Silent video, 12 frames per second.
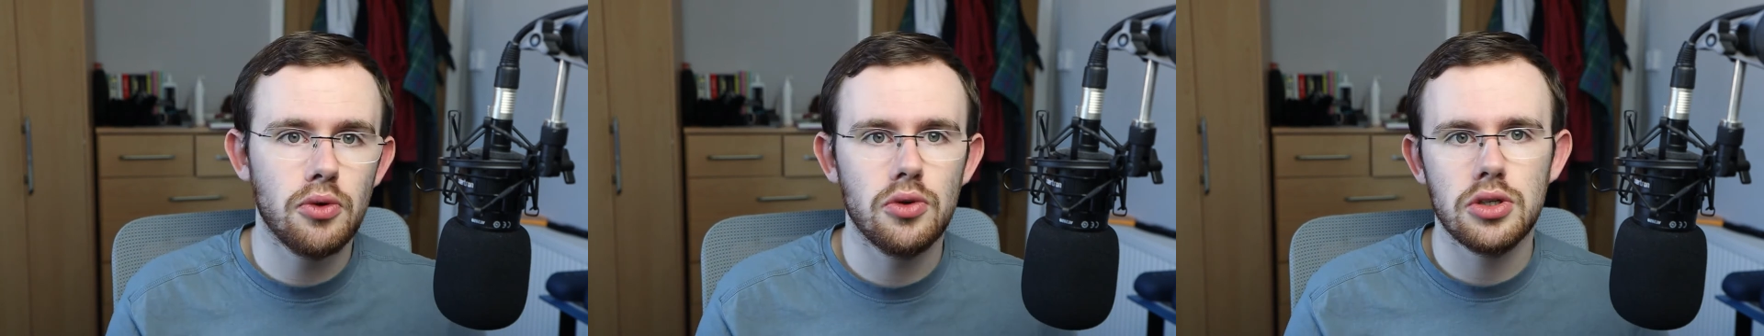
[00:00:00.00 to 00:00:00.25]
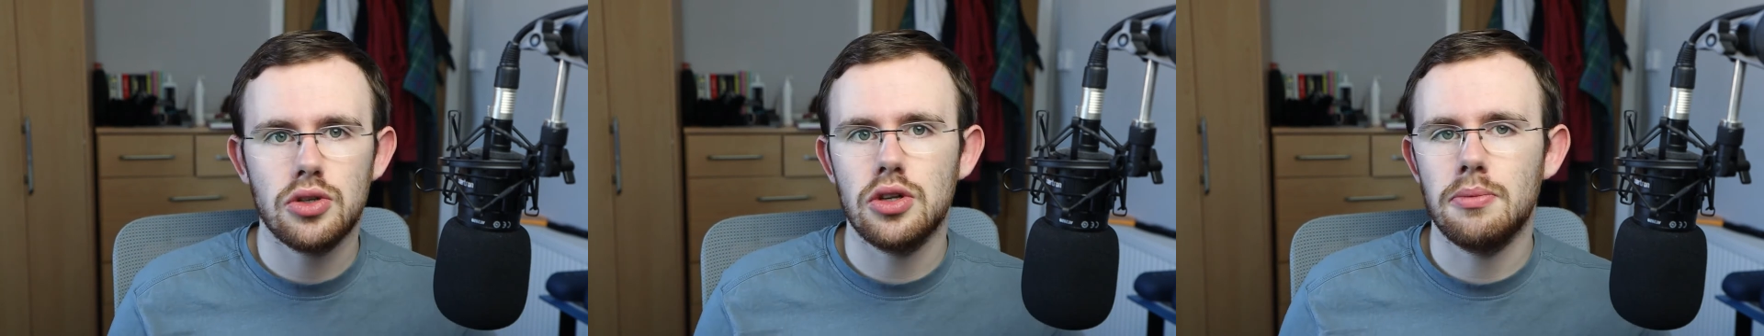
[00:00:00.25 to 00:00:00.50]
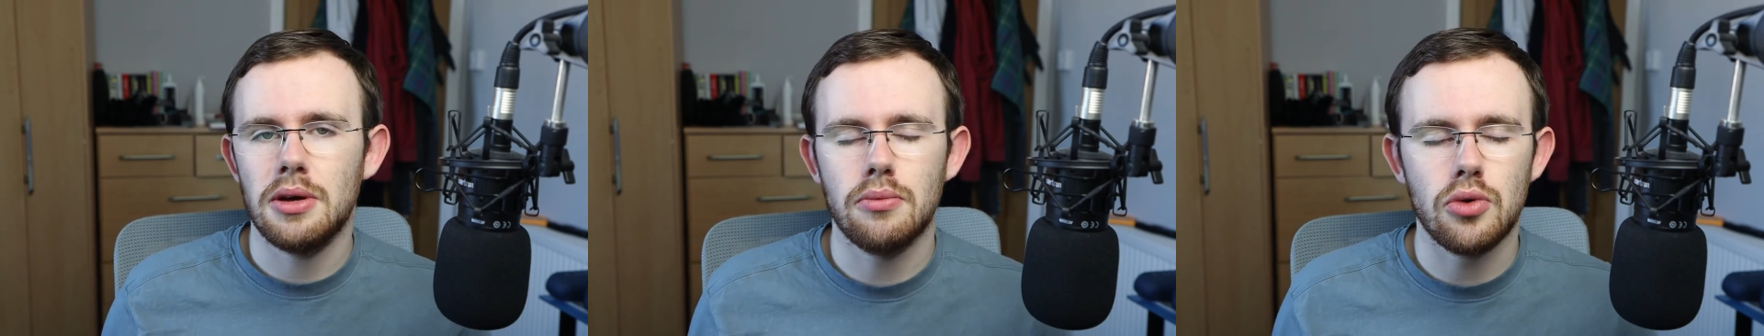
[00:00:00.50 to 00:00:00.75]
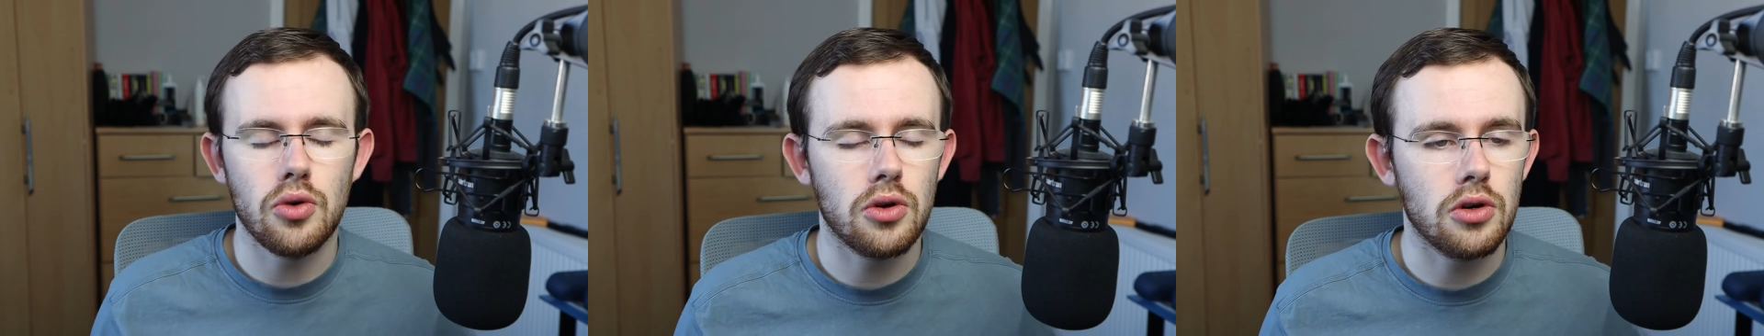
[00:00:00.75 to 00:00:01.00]
doing a bit
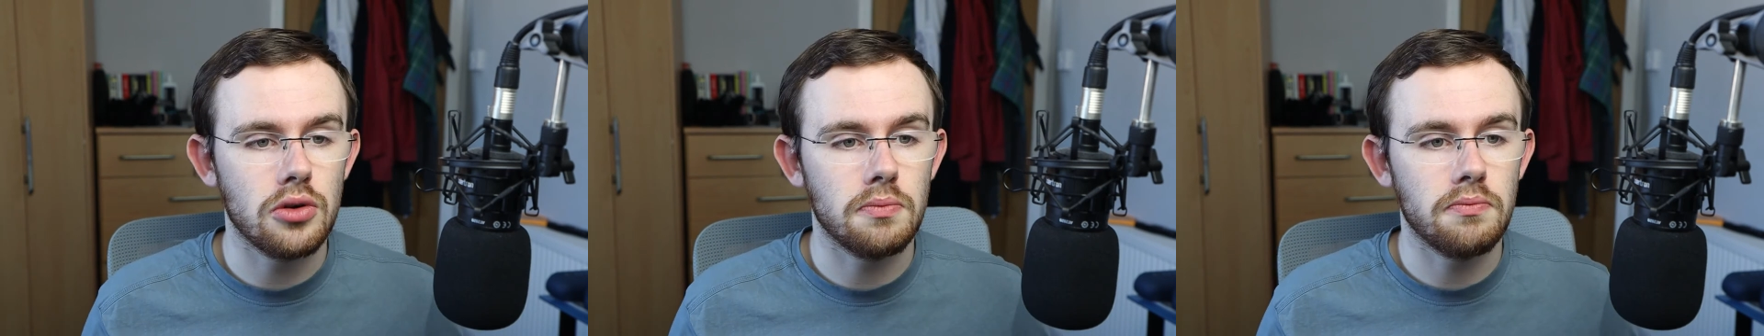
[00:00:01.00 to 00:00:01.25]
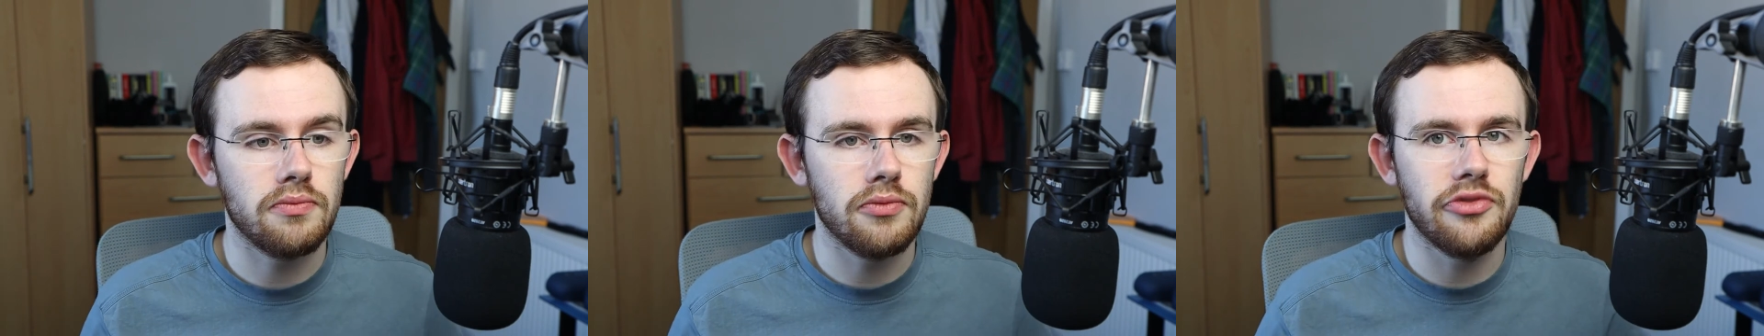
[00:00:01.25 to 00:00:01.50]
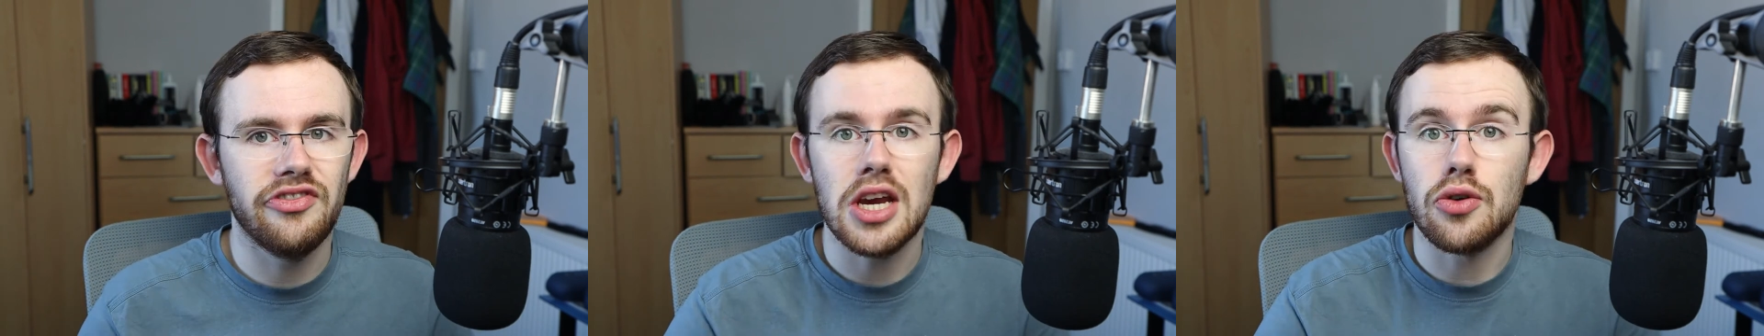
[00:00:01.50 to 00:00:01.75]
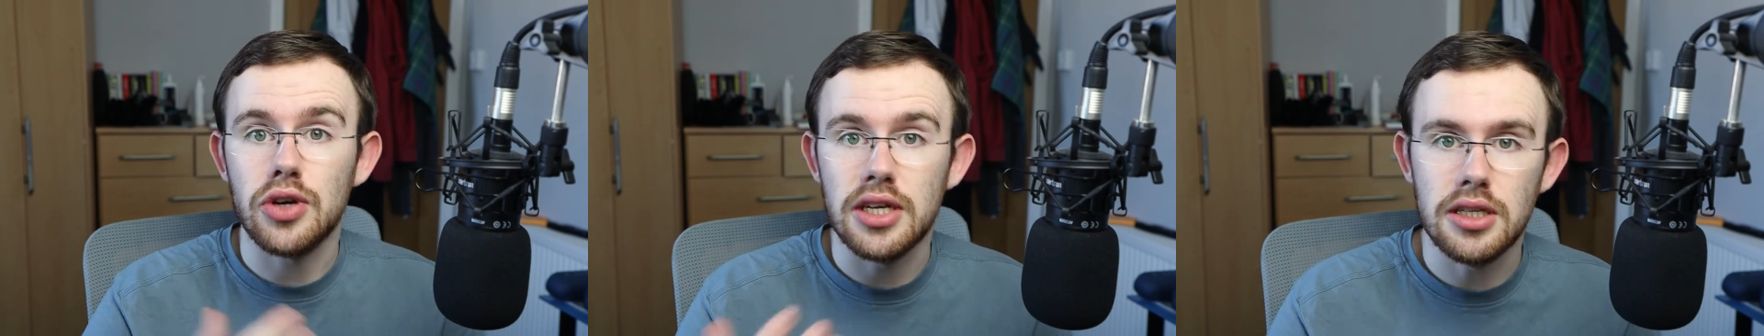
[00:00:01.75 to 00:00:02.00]
more
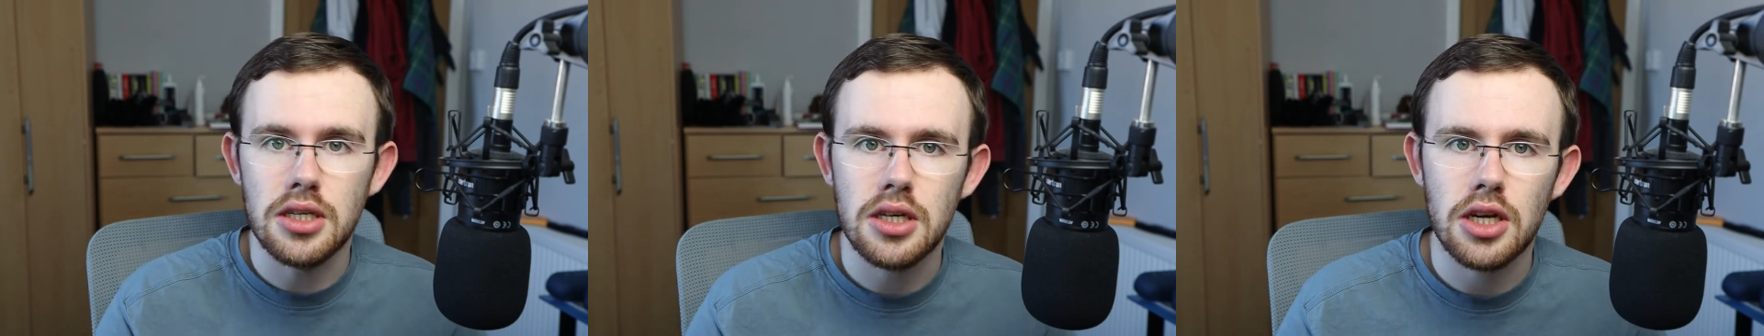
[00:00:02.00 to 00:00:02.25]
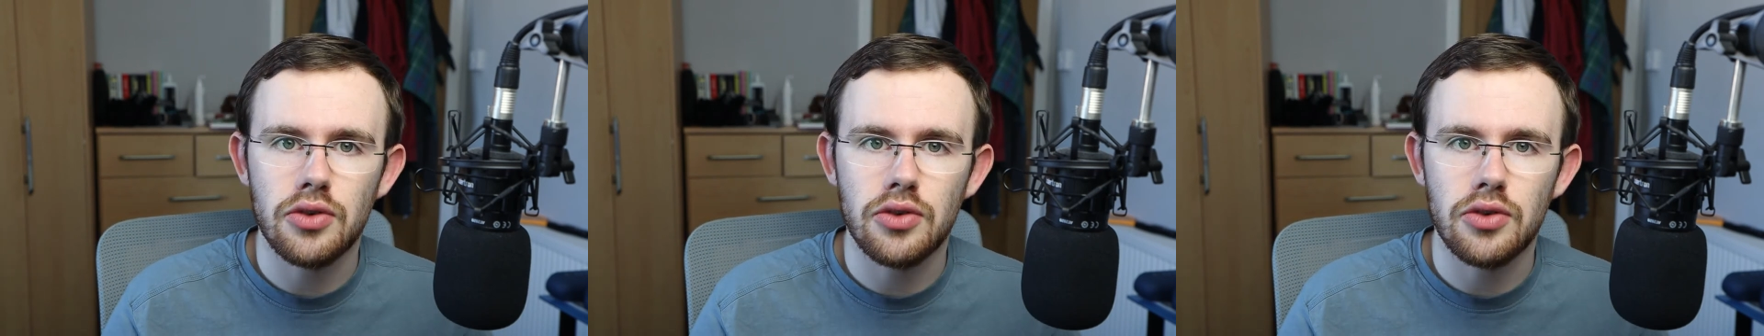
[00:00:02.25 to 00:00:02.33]
varied